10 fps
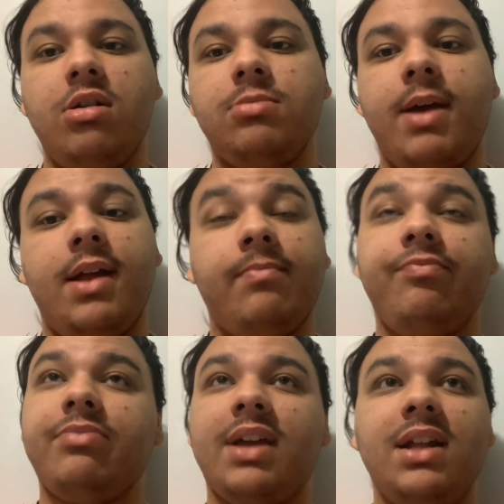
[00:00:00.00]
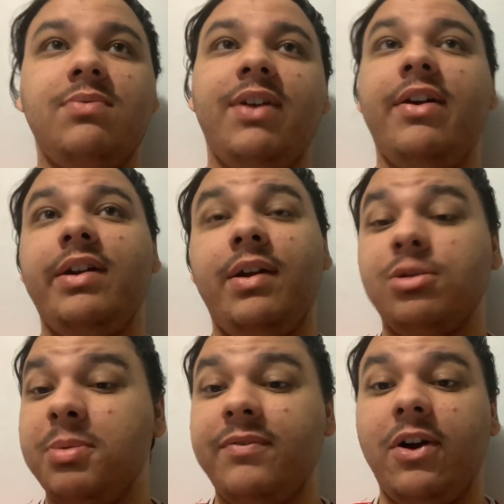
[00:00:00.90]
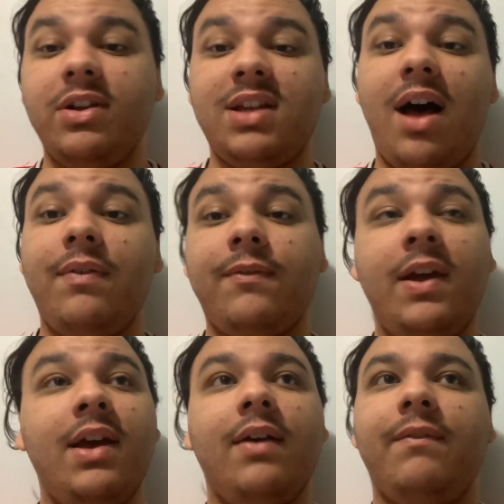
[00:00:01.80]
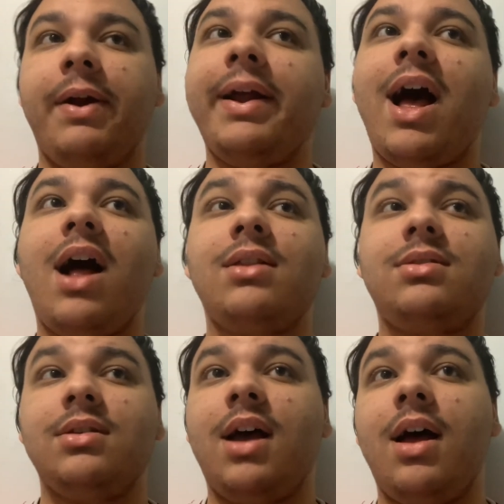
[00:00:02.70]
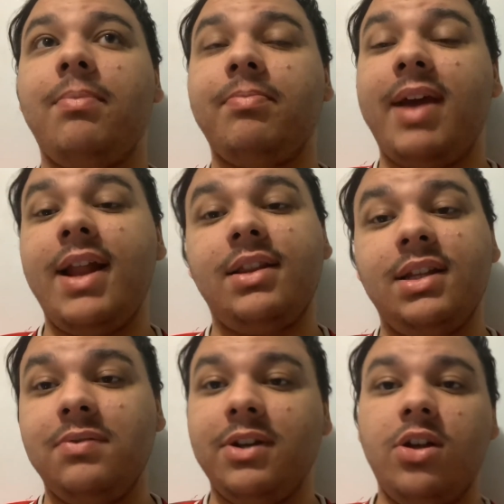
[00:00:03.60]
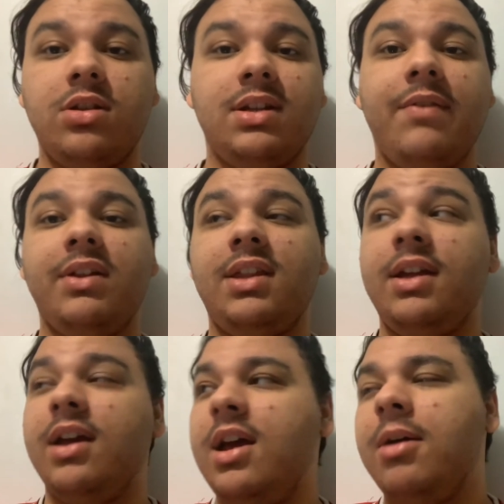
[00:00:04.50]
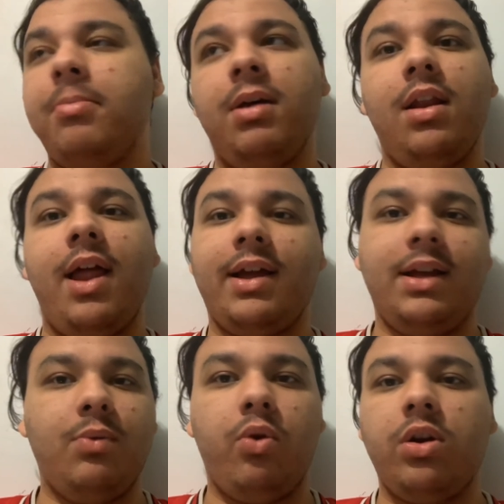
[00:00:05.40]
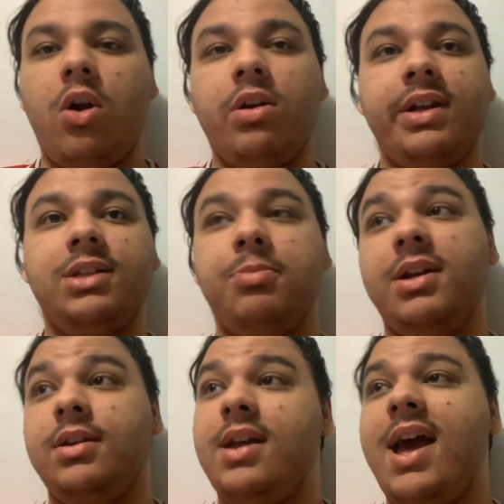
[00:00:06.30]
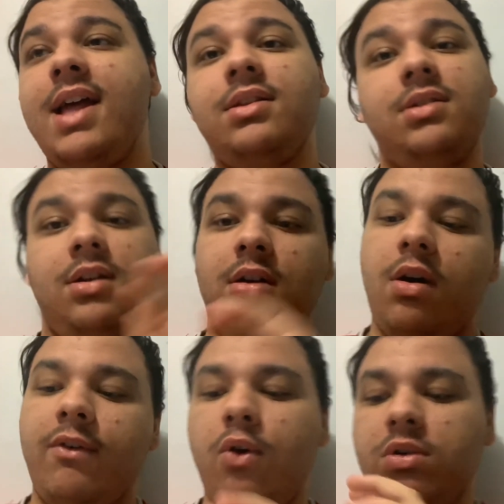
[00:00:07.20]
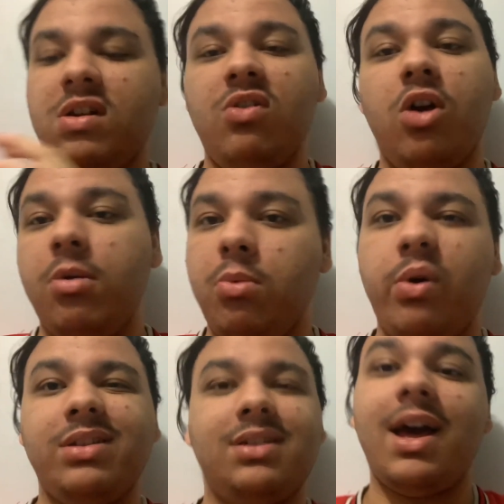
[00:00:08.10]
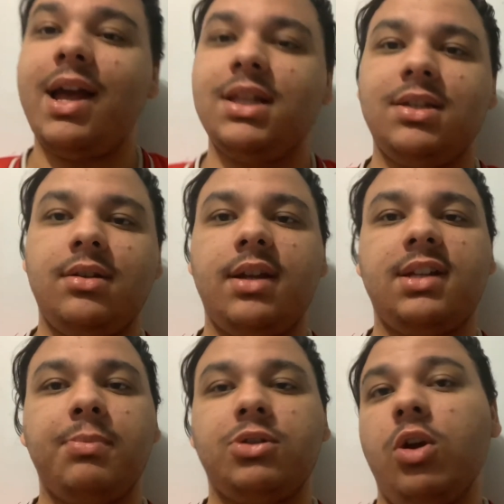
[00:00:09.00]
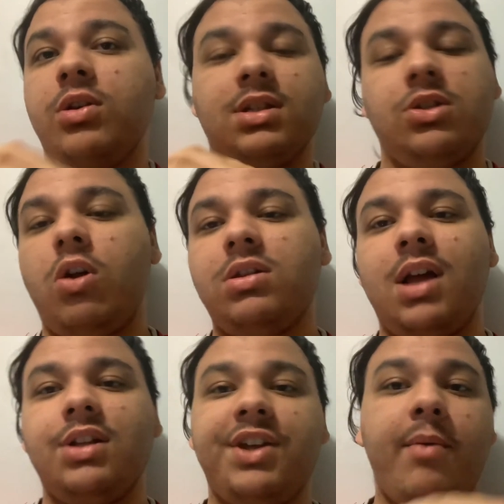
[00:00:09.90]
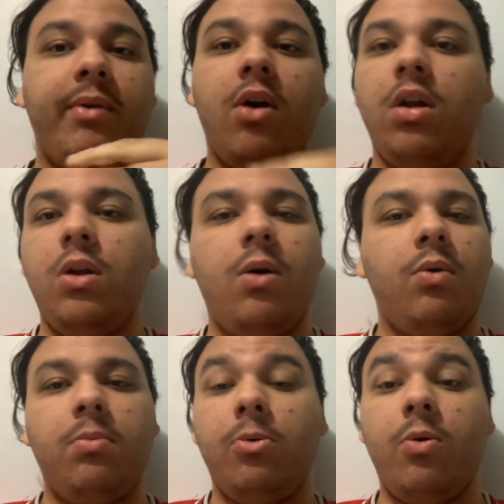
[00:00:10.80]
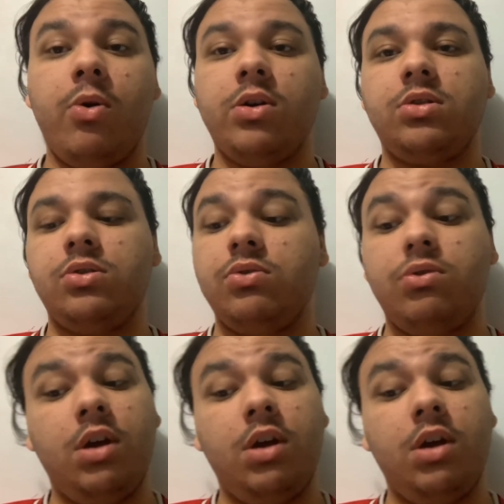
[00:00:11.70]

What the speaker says: man. It's been very tough. Very hard to edit these videos and everything, but like, what an honor it's been. And of course, I'll go more into that into the next episode, because it's not done yet. We've got a lot more work to do.